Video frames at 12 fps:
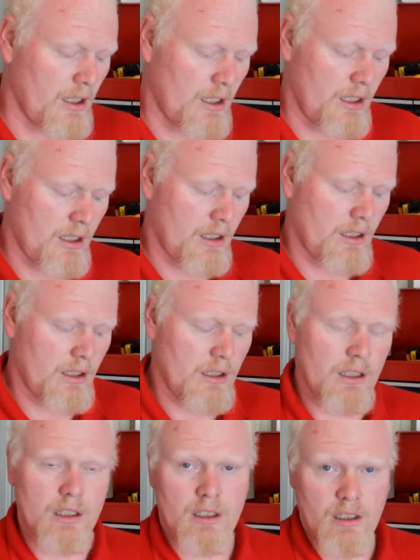
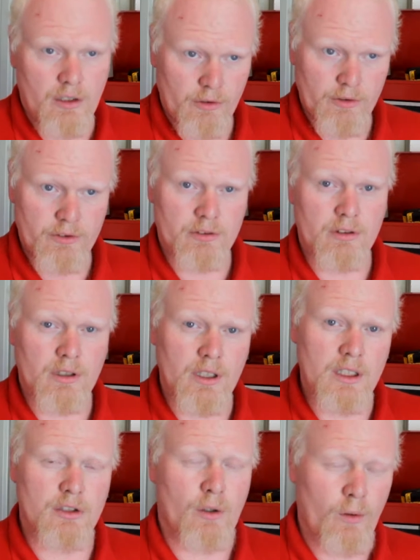and getting others
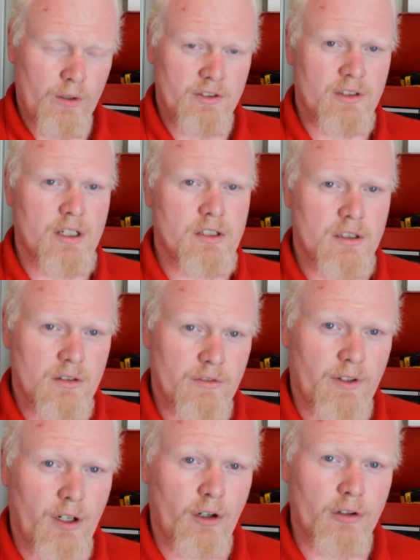in your organization
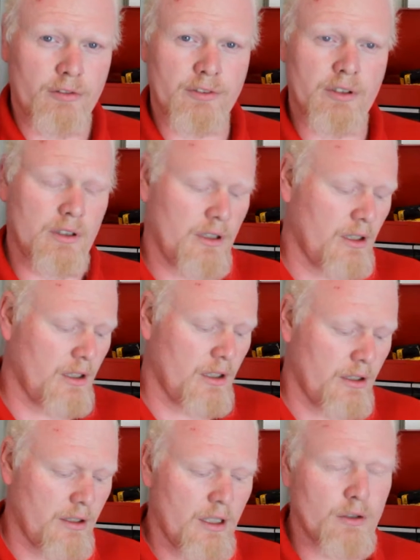involved,
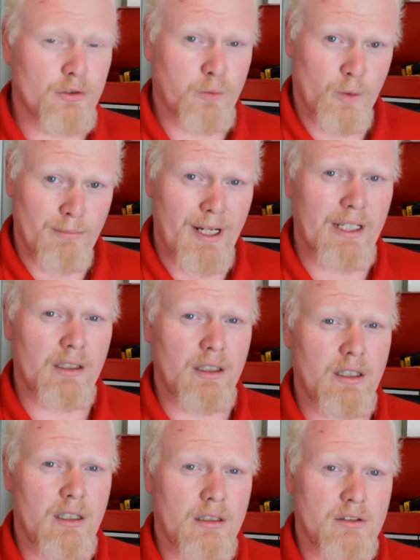those were
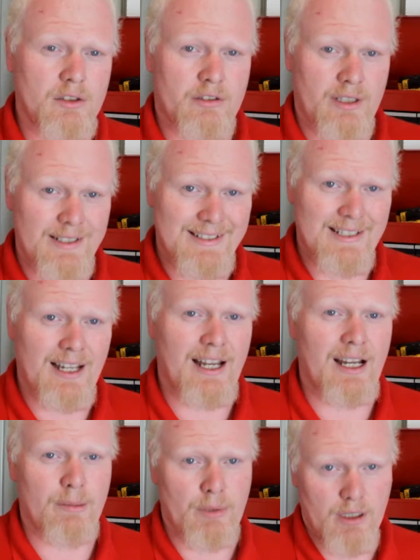mainly just a
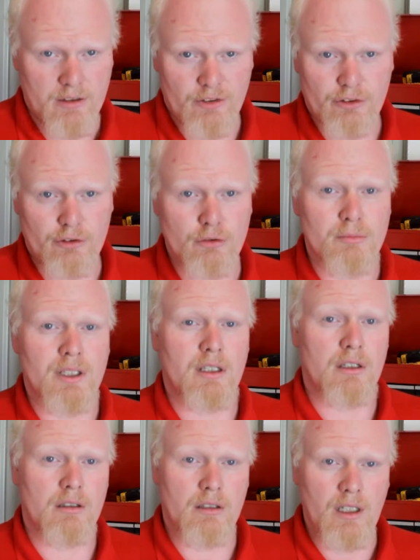
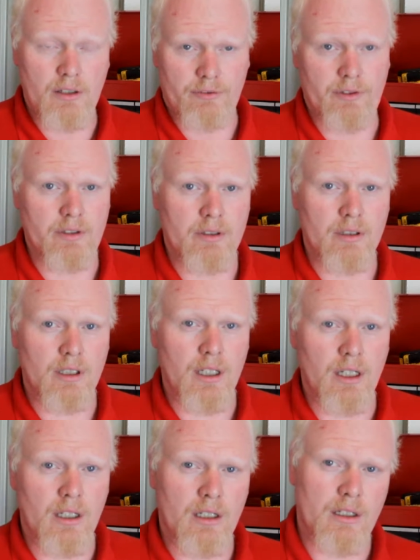time-consuming effort.
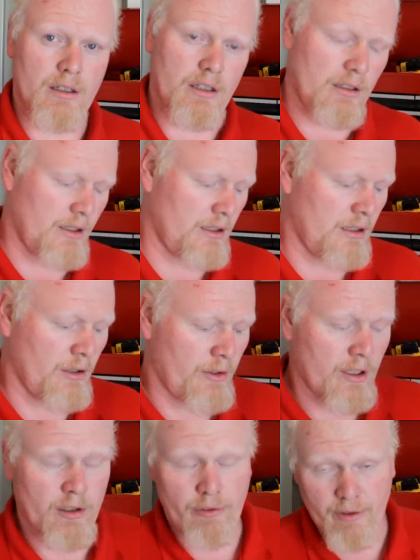They
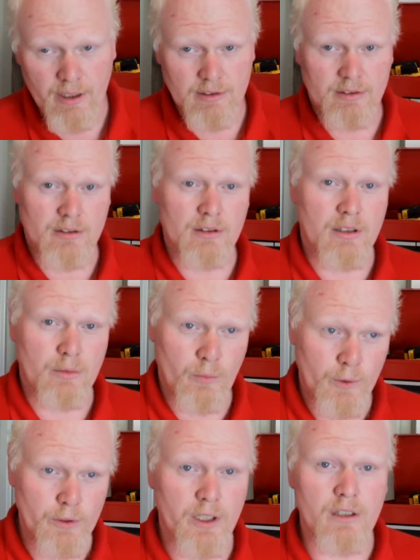are things
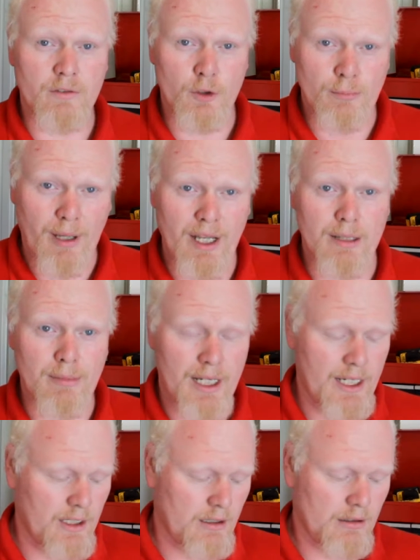that will give you
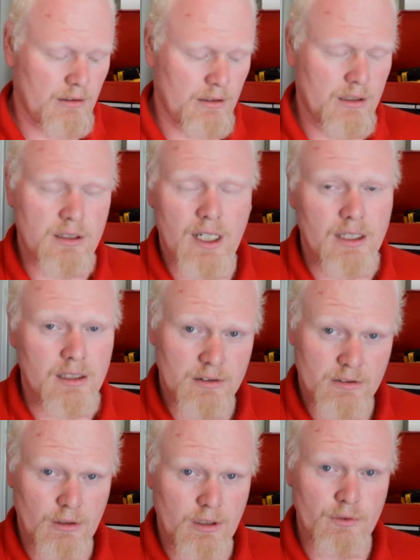payback. The data
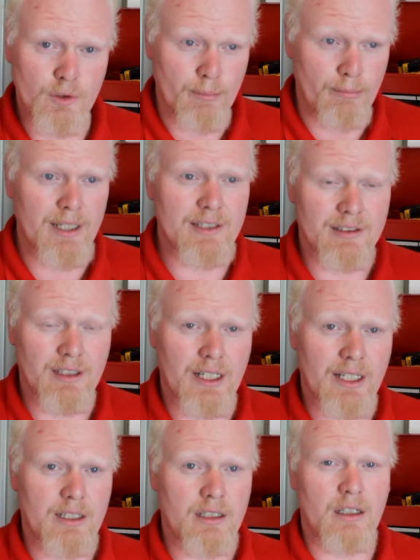is going to give you a
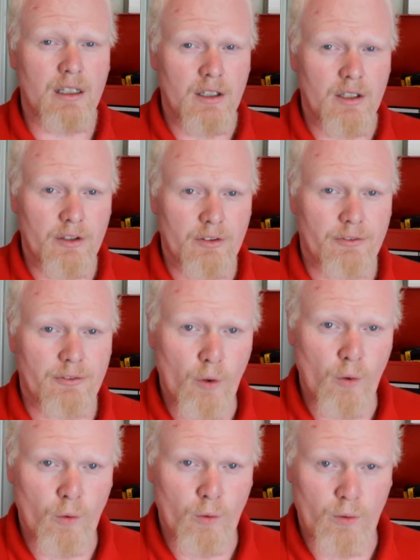baseline
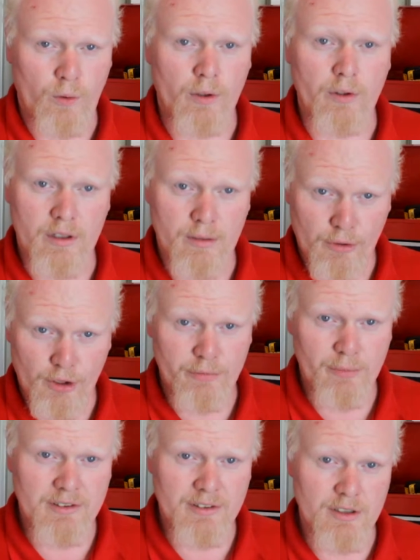for the
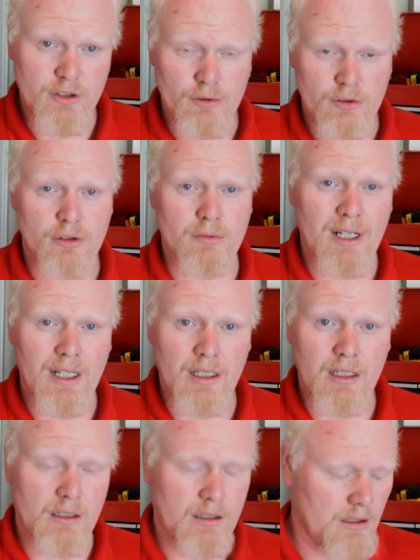improvements that you do
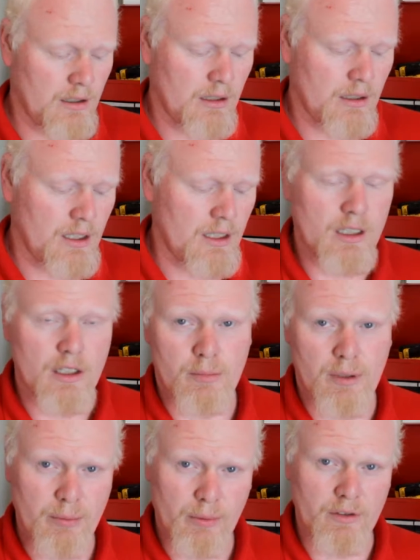make. Getting other
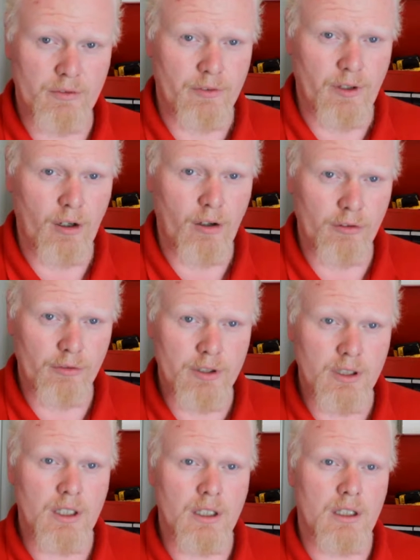people
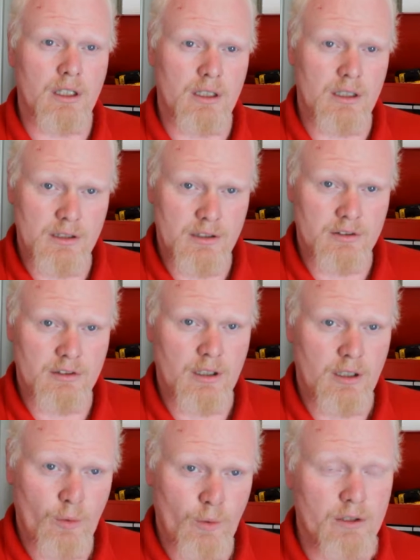involved is
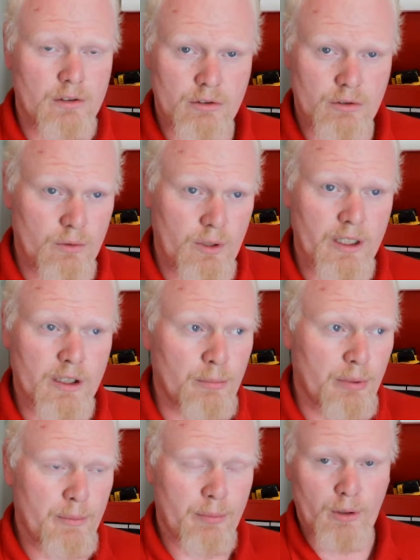going to
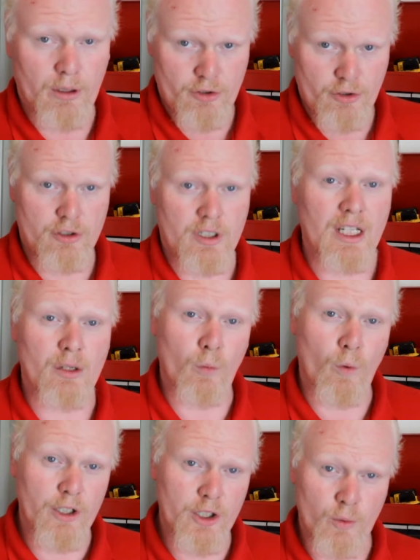help people
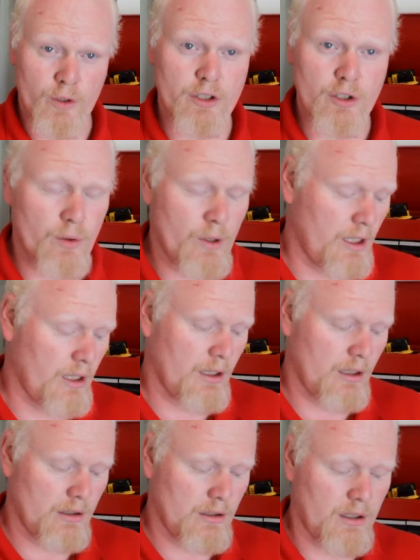understand what you are
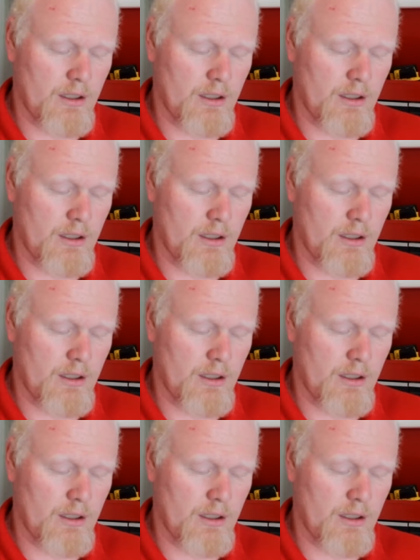doing.